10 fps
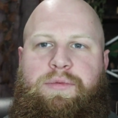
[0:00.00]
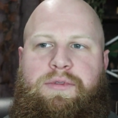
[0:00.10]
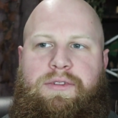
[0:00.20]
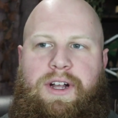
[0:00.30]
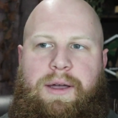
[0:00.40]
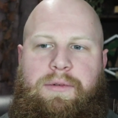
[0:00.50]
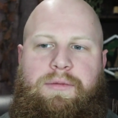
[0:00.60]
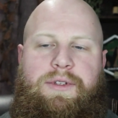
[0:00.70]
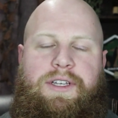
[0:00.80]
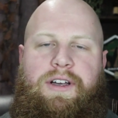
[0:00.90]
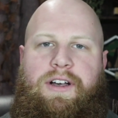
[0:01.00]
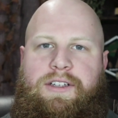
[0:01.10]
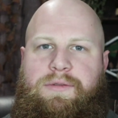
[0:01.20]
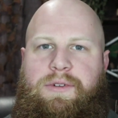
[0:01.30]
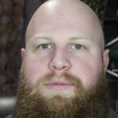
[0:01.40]
probably
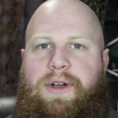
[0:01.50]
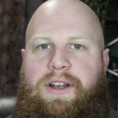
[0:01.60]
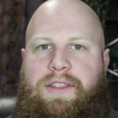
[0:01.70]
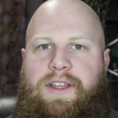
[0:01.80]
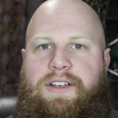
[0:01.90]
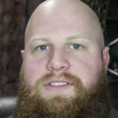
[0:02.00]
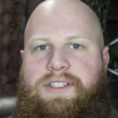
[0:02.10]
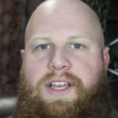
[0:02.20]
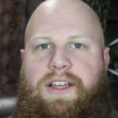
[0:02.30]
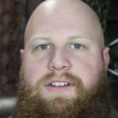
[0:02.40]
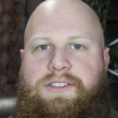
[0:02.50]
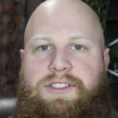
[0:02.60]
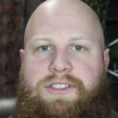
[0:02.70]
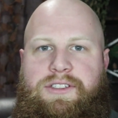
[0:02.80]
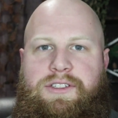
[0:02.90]
cost me about
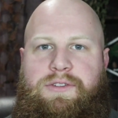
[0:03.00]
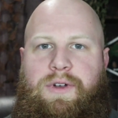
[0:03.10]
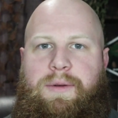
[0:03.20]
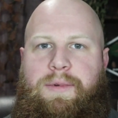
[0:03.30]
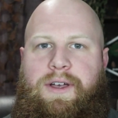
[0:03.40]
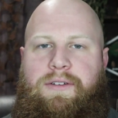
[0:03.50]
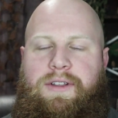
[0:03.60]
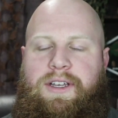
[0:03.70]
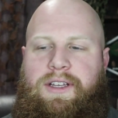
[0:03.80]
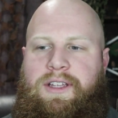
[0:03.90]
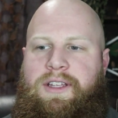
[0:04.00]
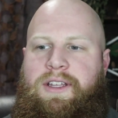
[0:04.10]
$1,000 just to swap out like